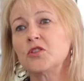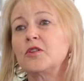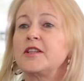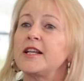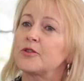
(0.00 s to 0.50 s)

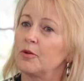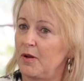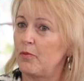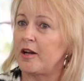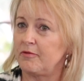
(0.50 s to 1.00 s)
So this could
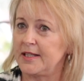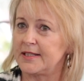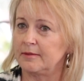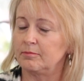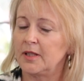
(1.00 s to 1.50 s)
be one
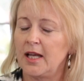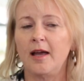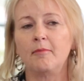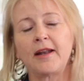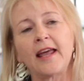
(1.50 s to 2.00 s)
reason.
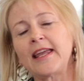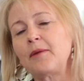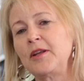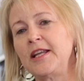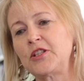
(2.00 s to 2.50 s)
But I
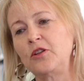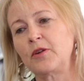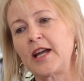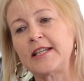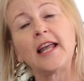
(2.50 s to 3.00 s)
think we need to
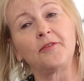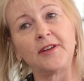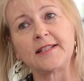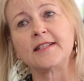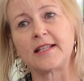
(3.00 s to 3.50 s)
look at other
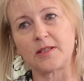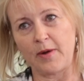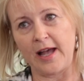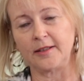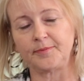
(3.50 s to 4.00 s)
reasons as
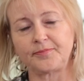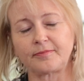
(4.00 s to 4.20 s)
well.